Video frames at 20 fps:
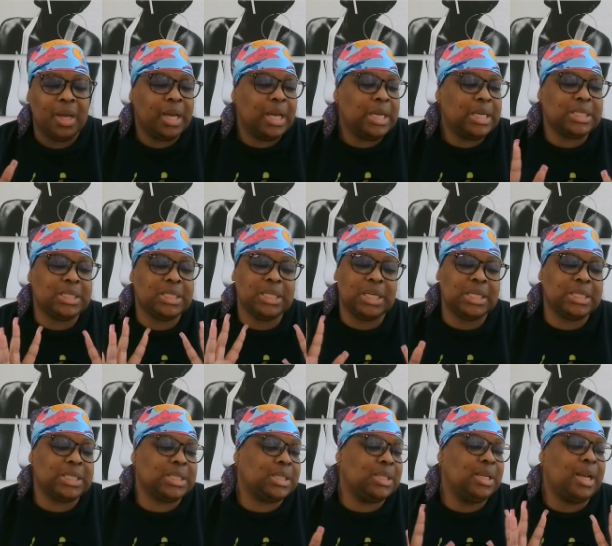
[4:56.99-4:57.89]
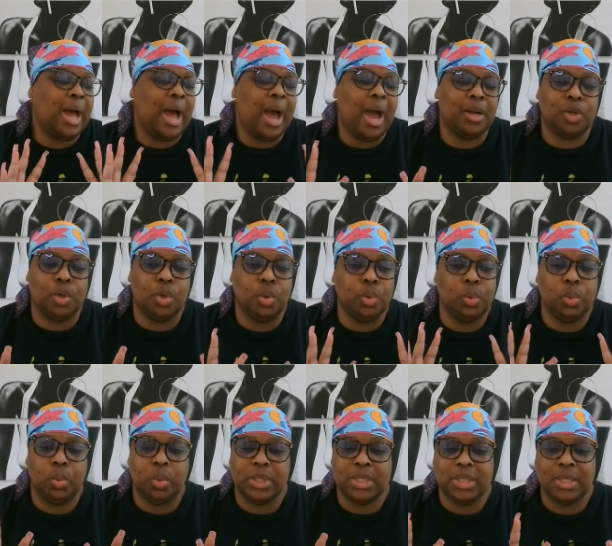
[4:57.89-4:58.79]
It's just not
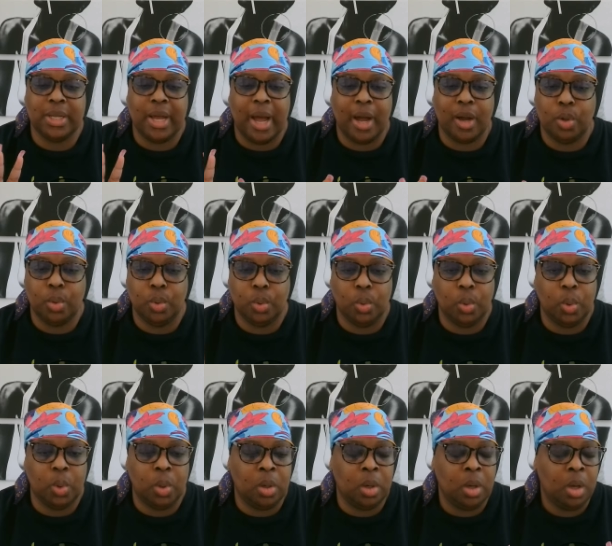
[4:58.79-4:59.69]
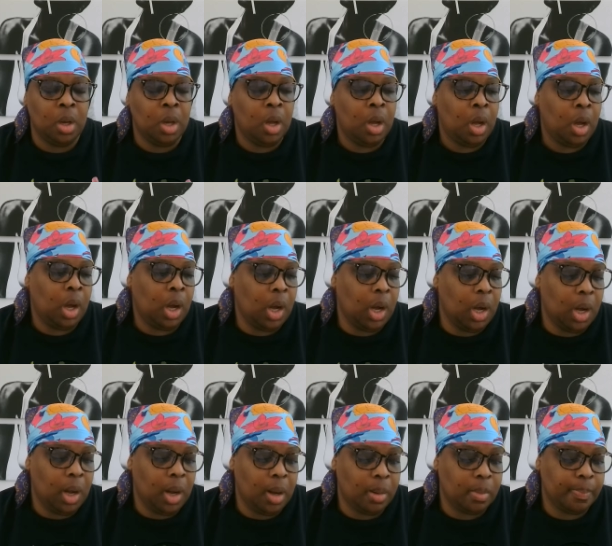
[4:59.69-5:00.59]
cool. It's not cool.
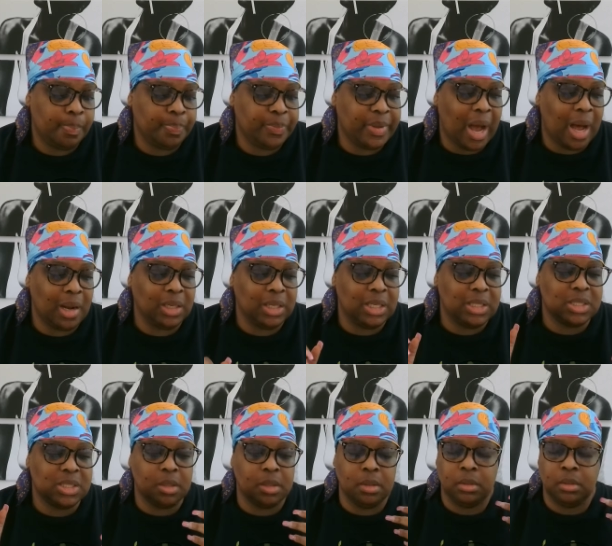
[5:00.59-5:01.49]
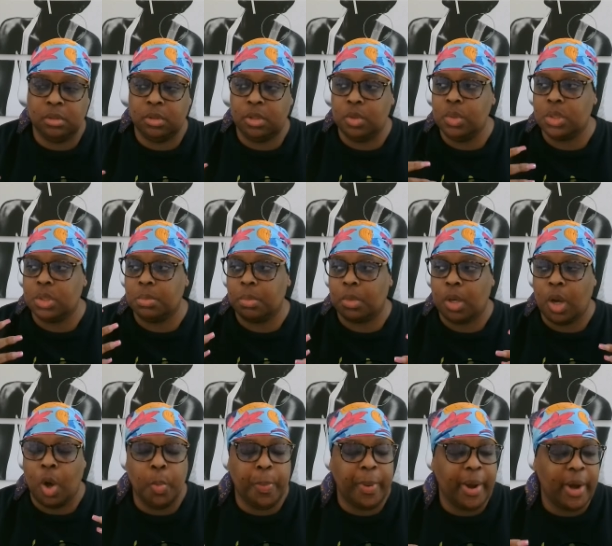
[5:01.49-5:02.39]
Um, y'all need to do some
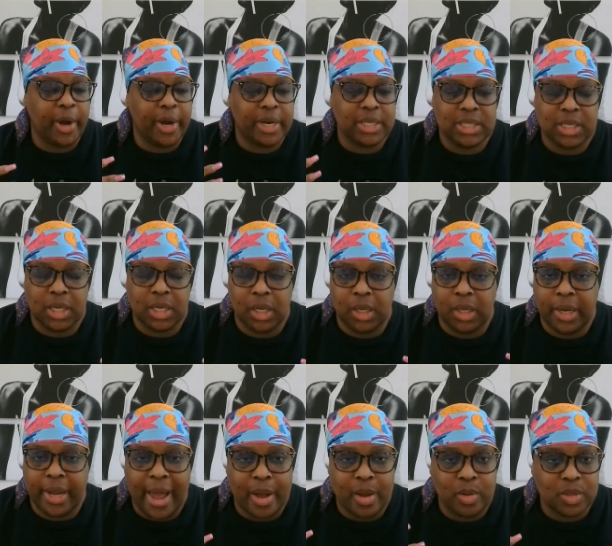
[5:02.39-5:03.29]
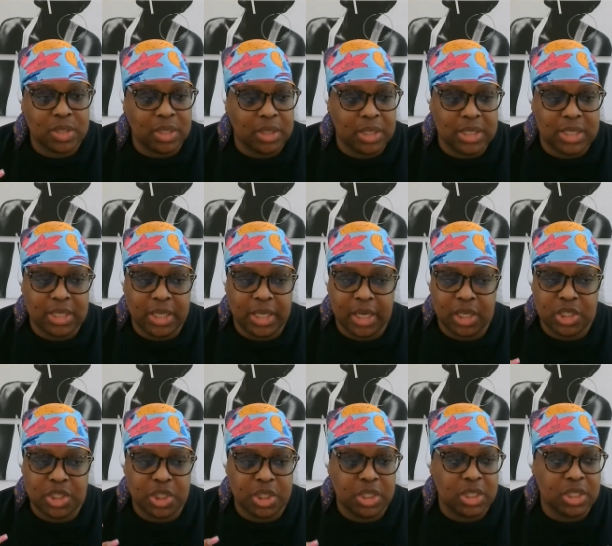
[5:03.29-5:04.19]
co-parenting counseling
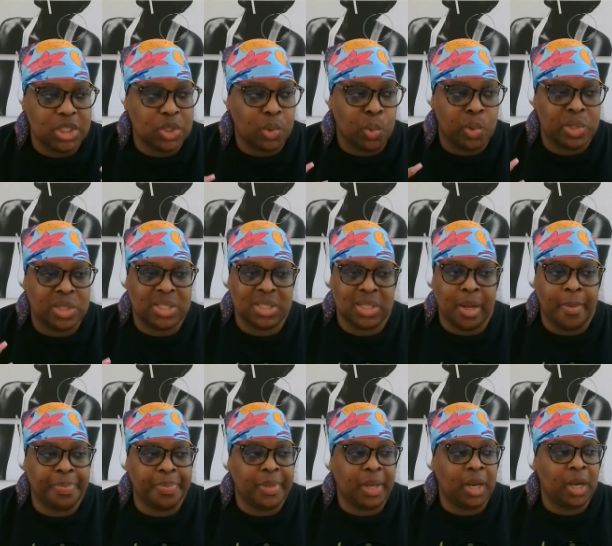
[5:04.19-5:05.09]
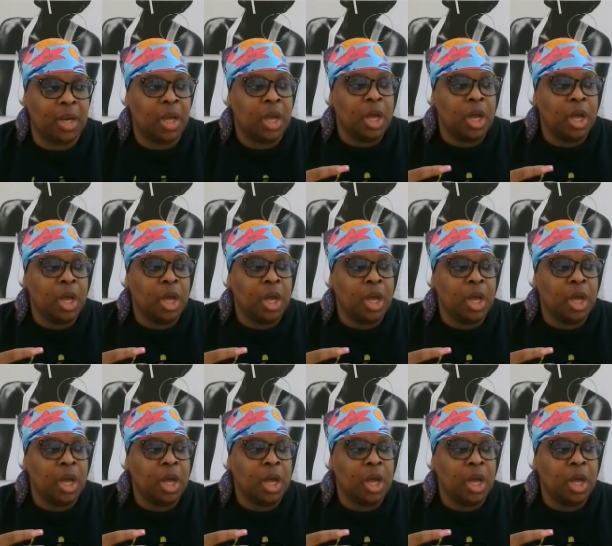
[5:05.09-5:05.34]
sessions or something.